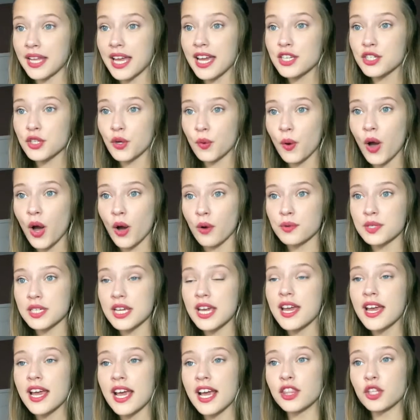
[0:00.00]
end quote,
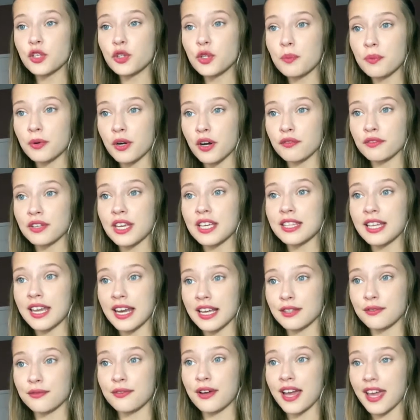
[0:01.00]
in the
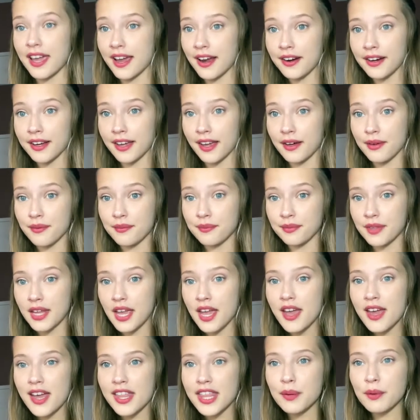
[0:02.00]
Dubrovnik-Neretva area.
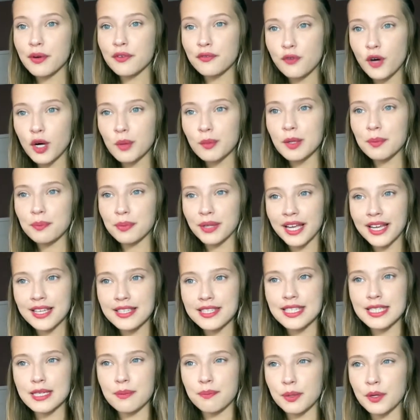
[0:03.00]
There were former
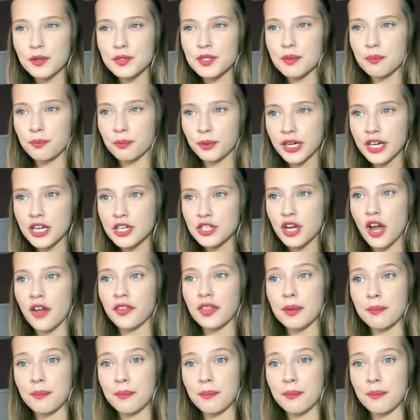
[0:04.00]
plans to build a bridge on the